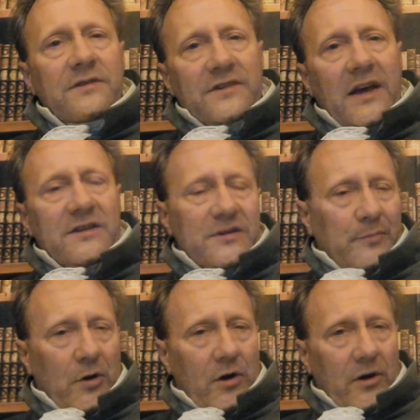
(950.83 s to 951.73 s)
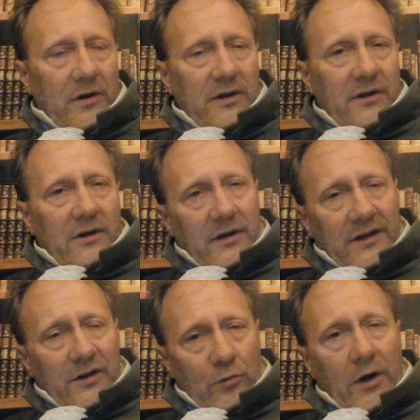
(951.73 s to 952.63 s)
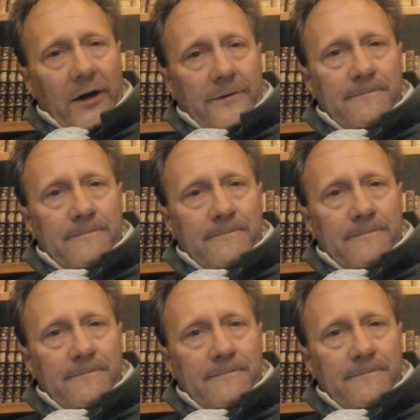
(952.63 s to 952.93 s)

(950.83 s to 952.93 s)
Zanzibar, and Iran.